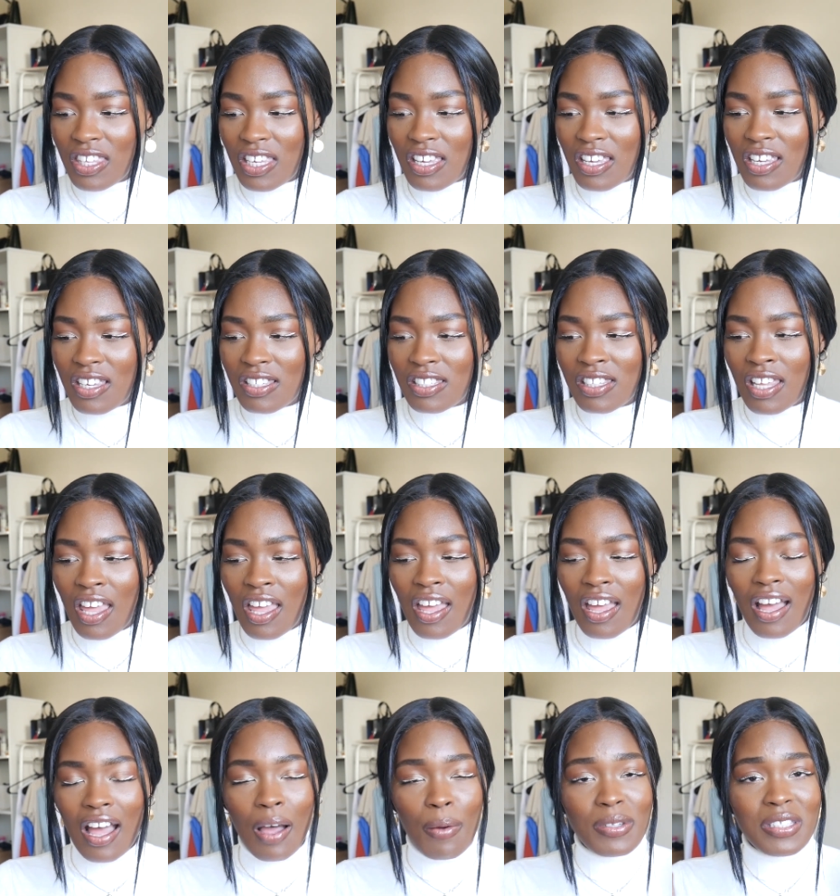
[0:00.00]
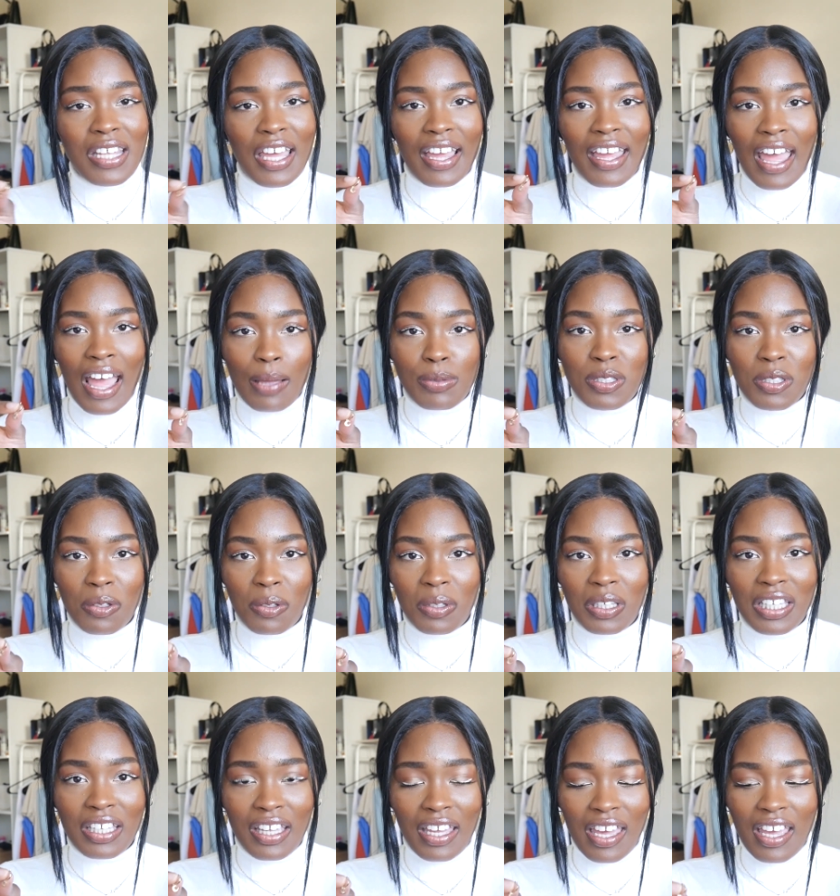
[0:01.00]
these, I was like,
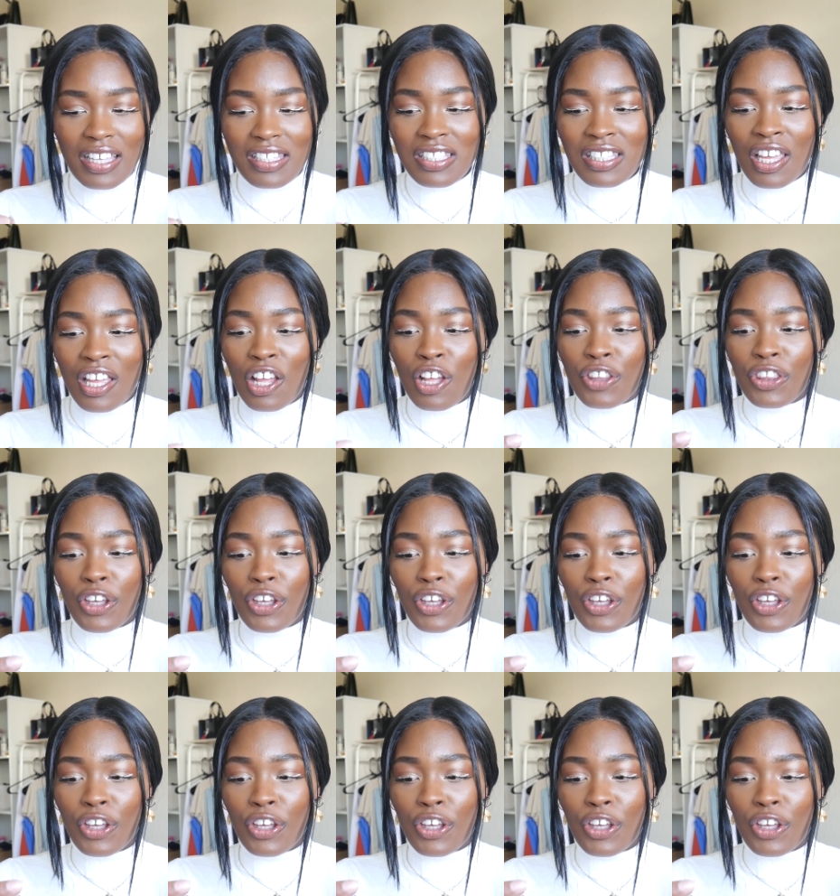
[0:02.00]
absolutely yes.